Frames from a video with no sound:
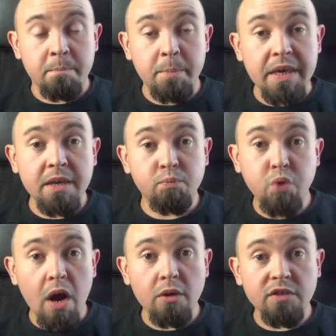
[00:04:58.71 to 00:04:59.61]
being
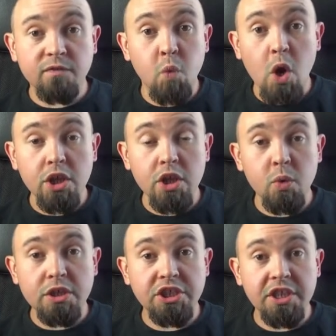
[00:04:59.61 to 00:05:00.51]
proud of what you
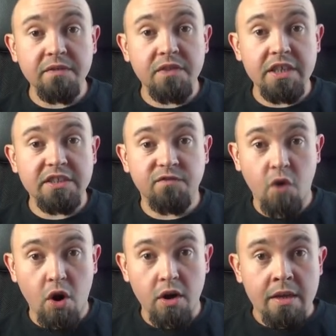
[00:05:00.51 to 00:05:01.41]
achieved this far.